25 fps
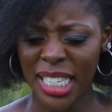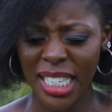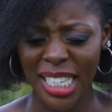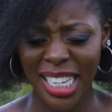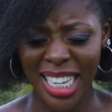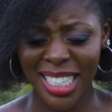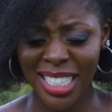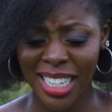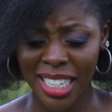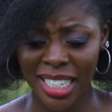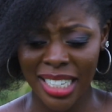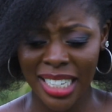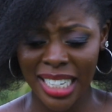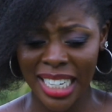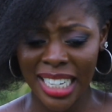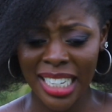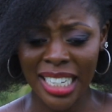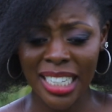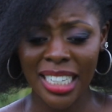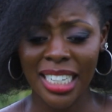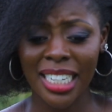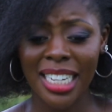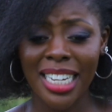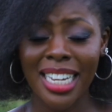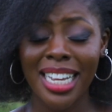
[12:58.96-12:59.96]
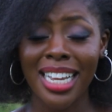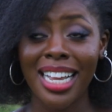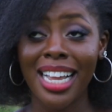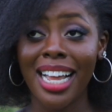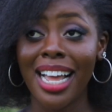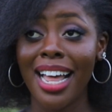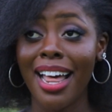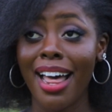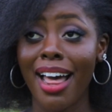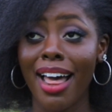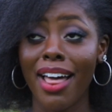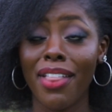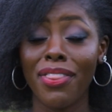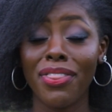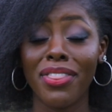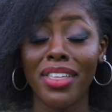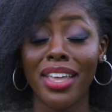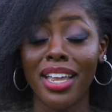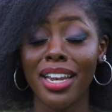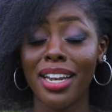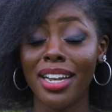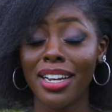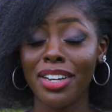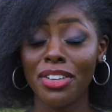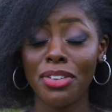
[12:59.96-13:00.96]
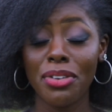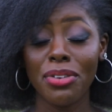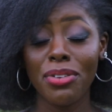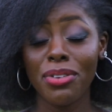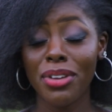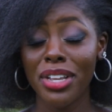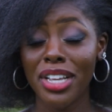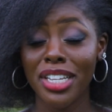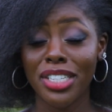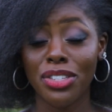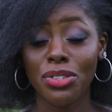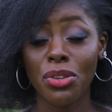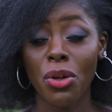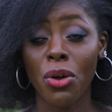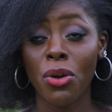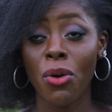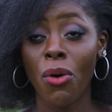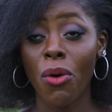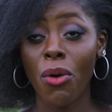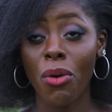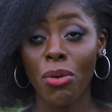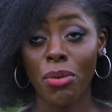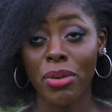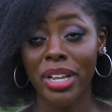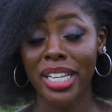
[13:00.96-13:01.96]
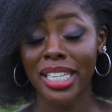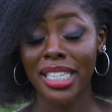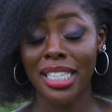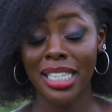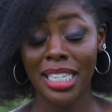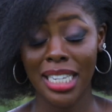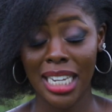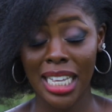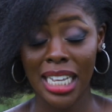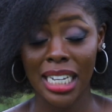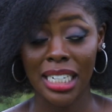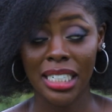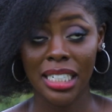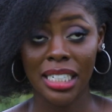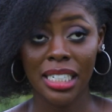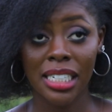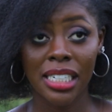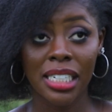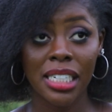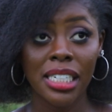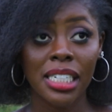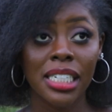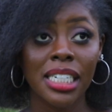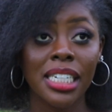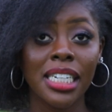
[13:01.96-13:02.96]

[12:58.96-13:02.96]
Saturday, and then, you know, he's always late.